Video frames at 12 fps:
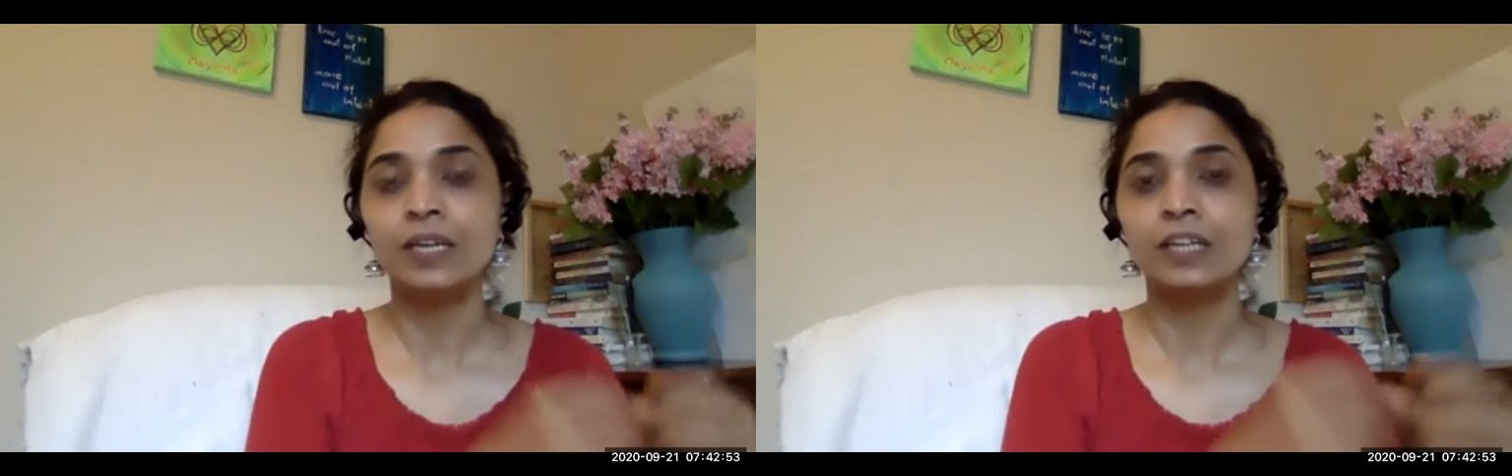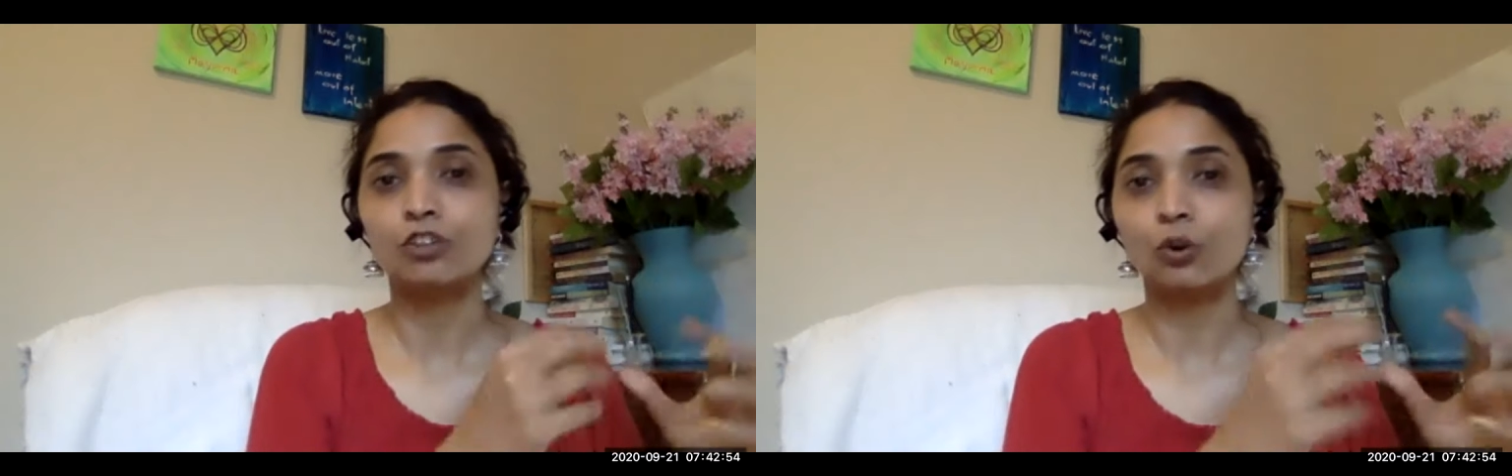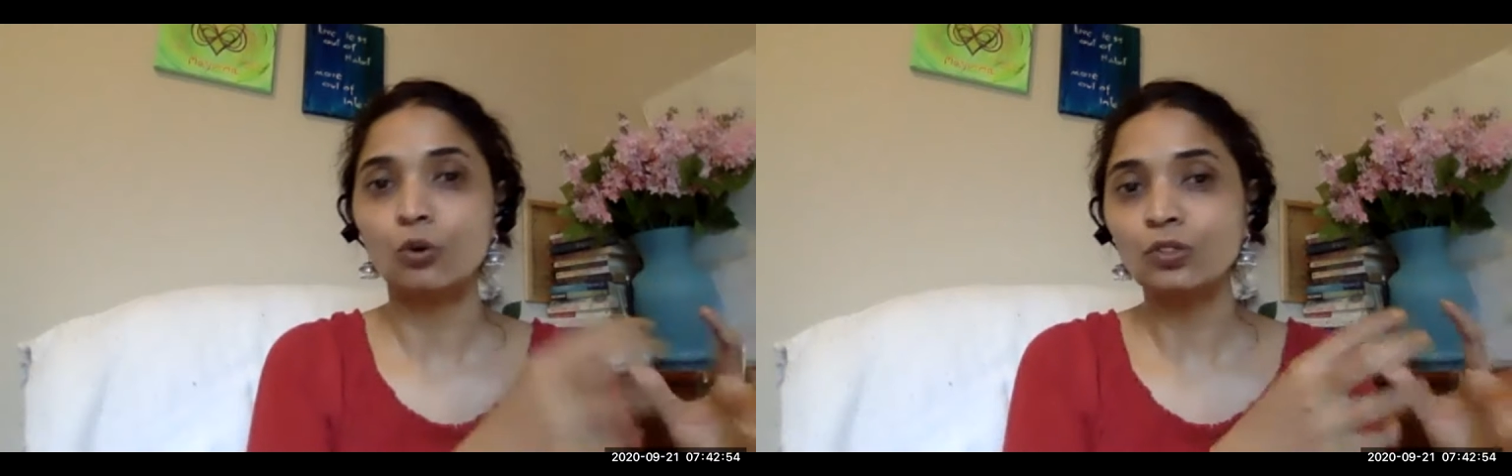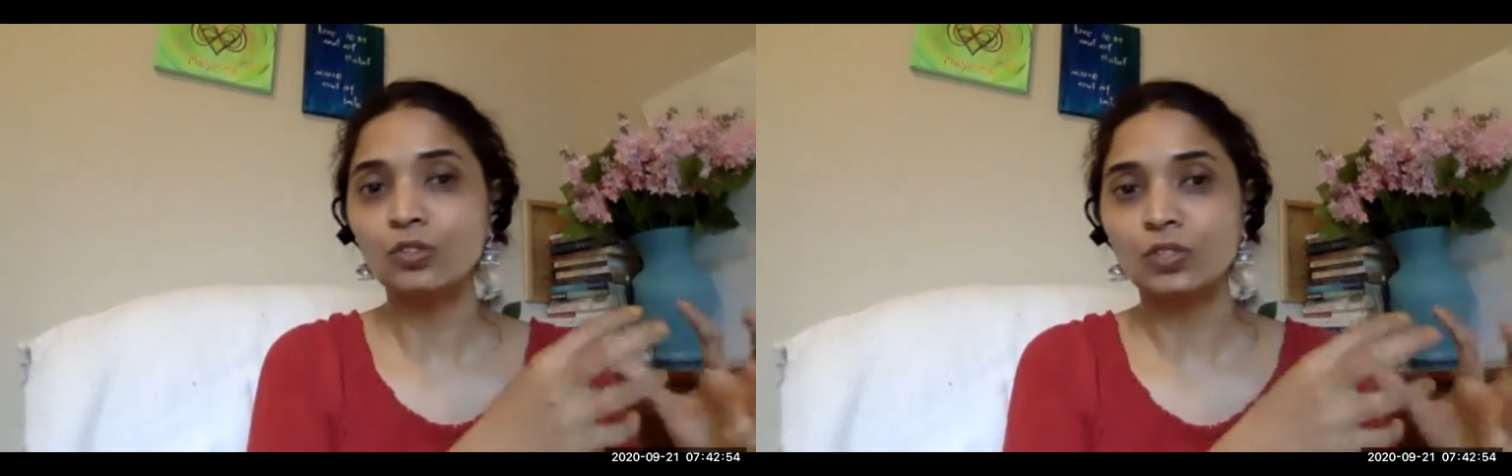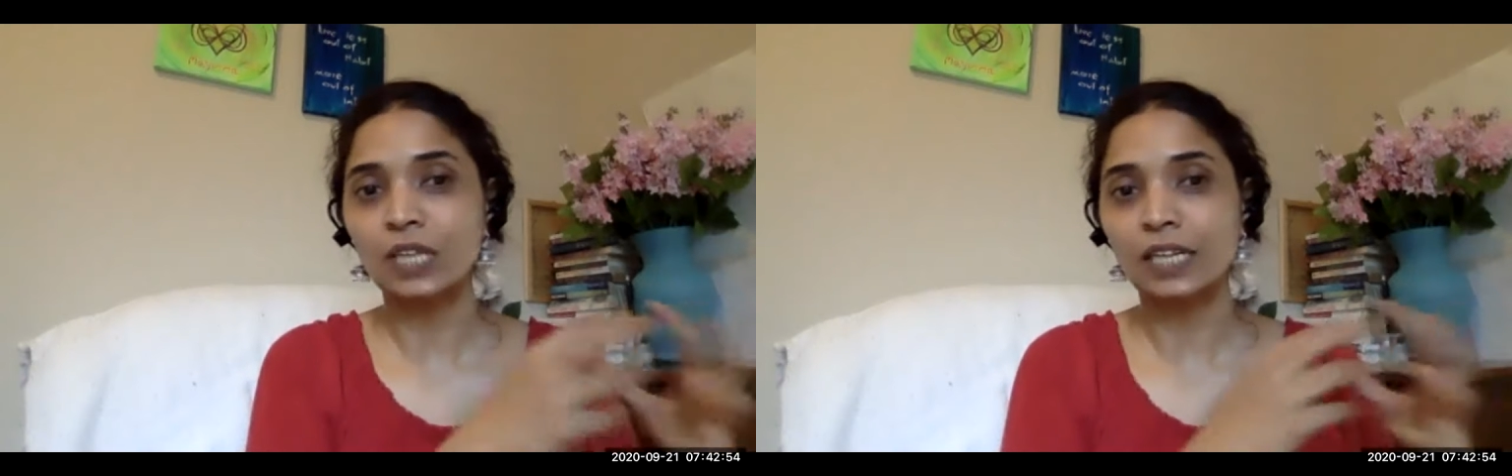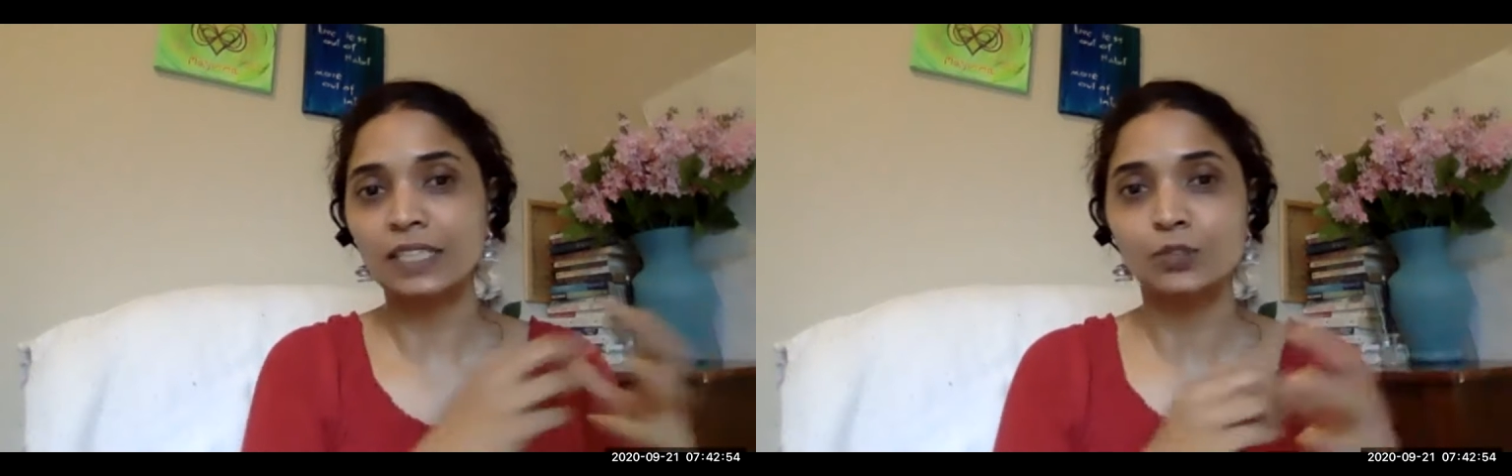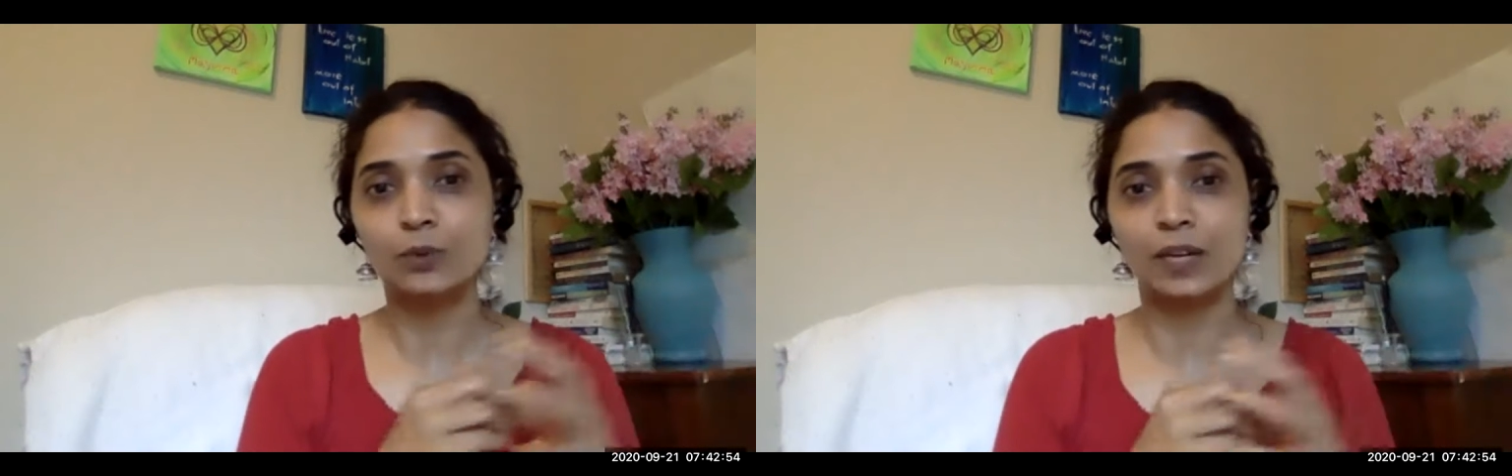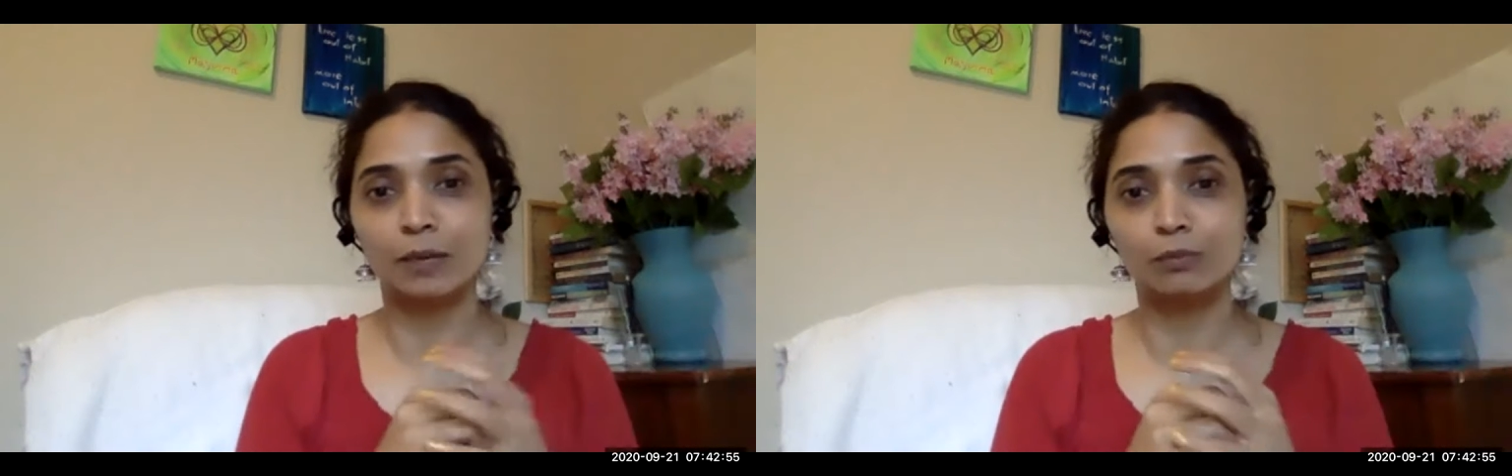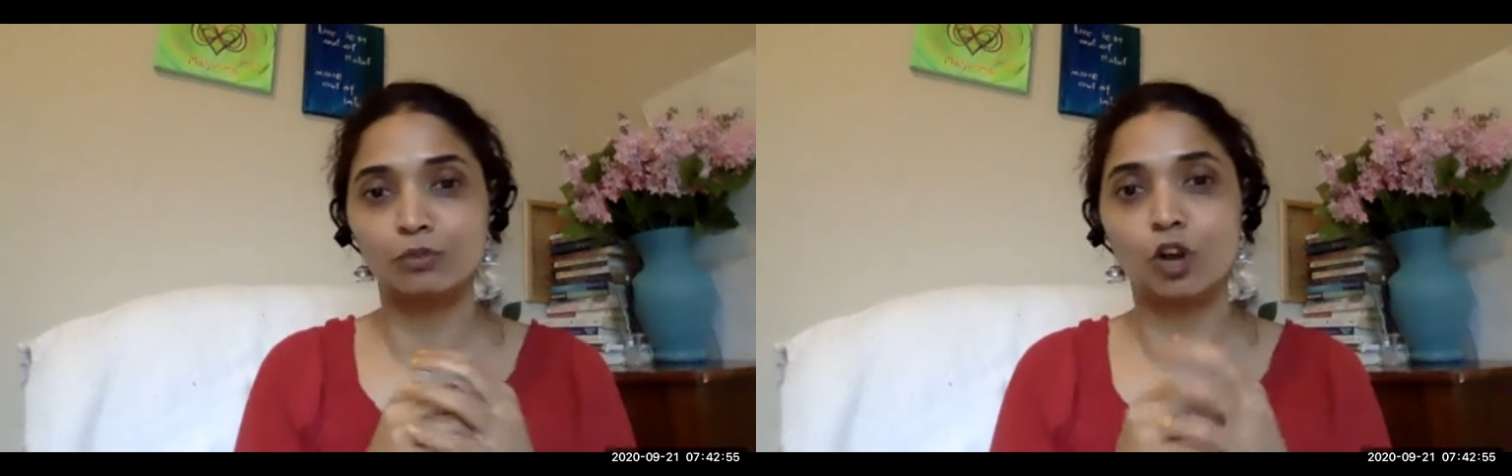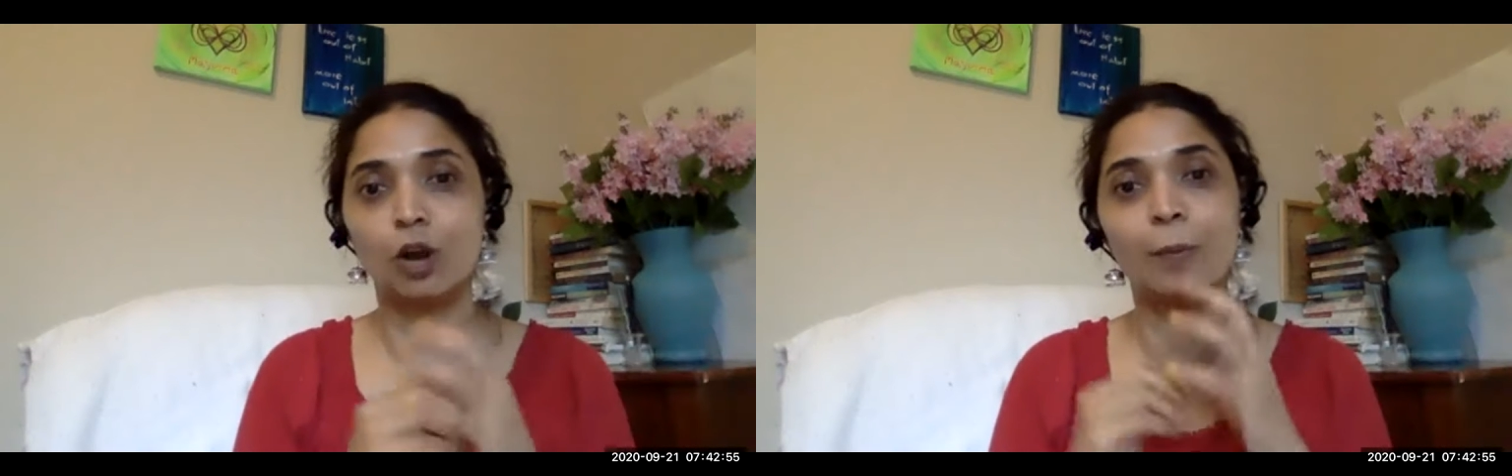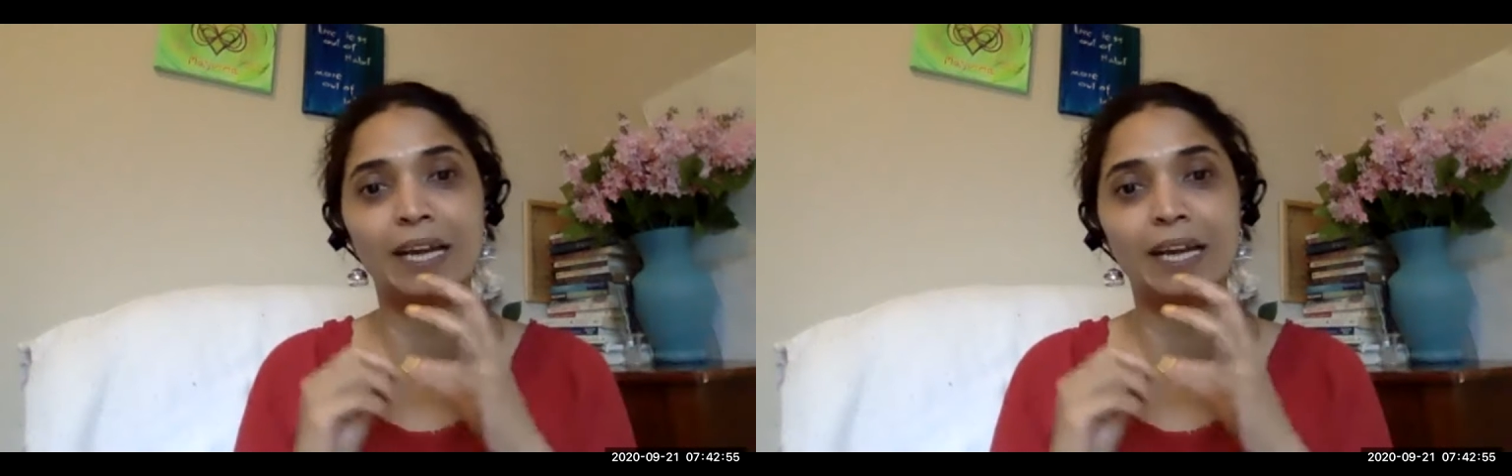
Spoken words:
those cells were absorbed